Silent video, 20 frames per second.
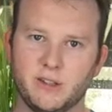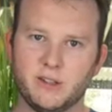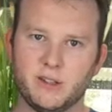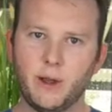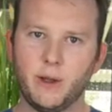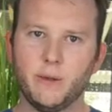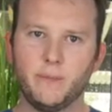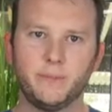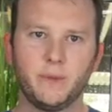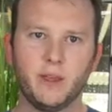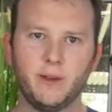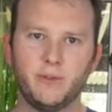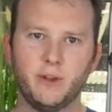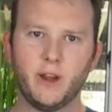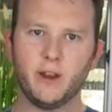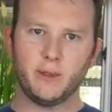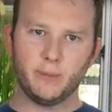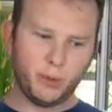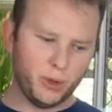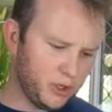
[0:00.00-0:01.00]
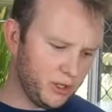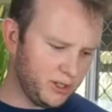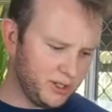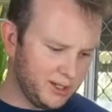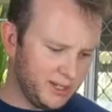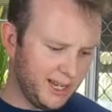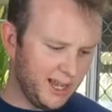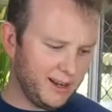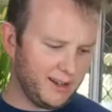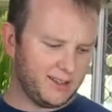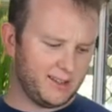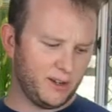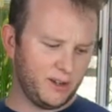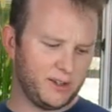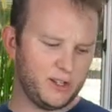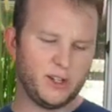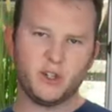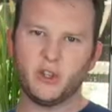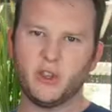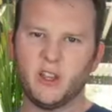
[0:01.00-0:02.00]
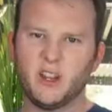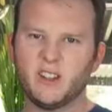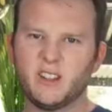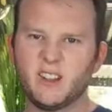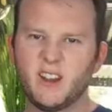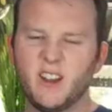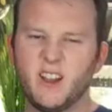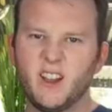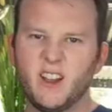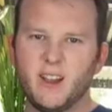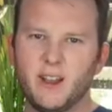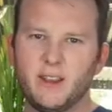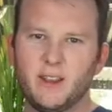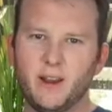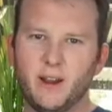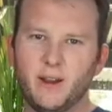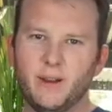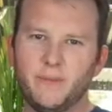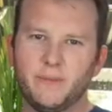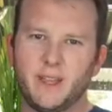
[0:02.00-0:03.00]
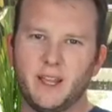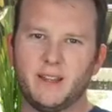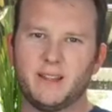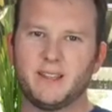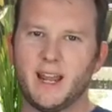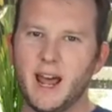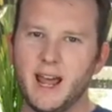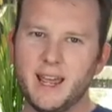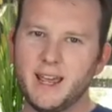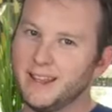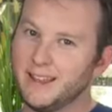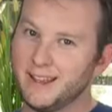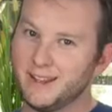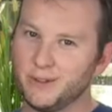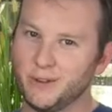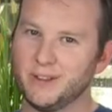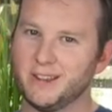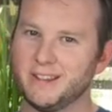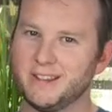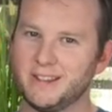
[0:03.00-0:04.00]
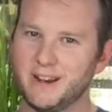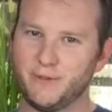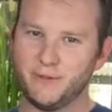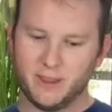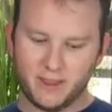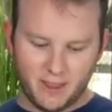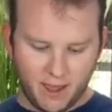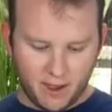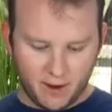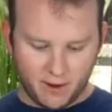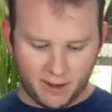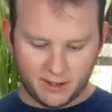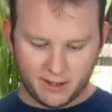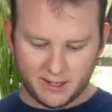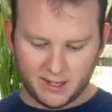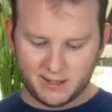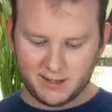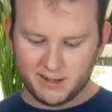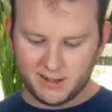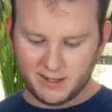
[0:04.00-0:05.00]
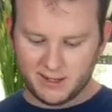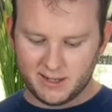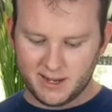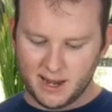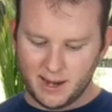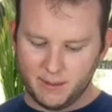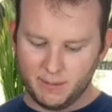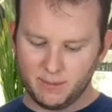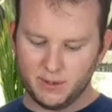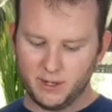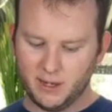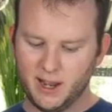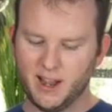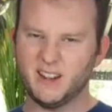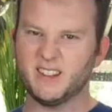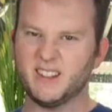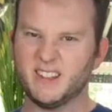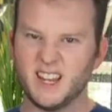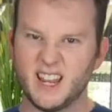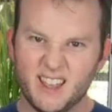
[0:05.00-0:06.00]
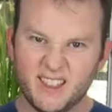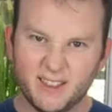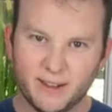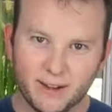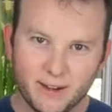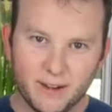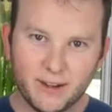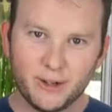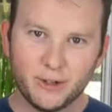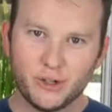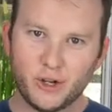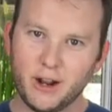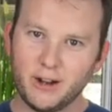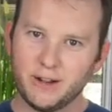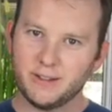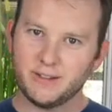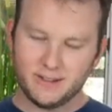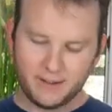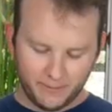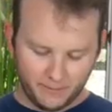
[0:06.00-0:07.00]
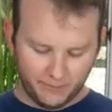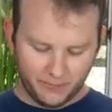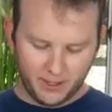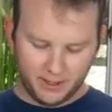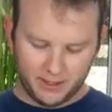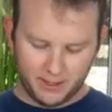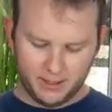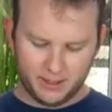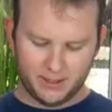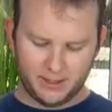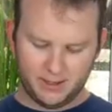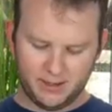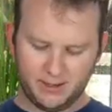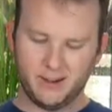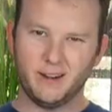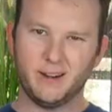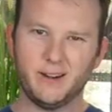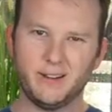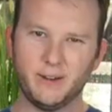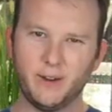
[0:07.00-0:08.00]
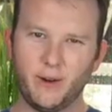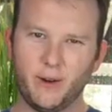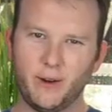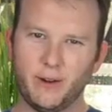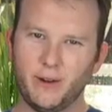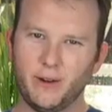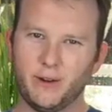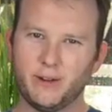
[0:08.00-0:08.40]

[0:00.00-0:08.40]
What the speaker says: So if you go to the butcher's and you get a sausage that's, you know, they say there's all this stuff in there and it doesn't seem, you can't see the chunks, it's not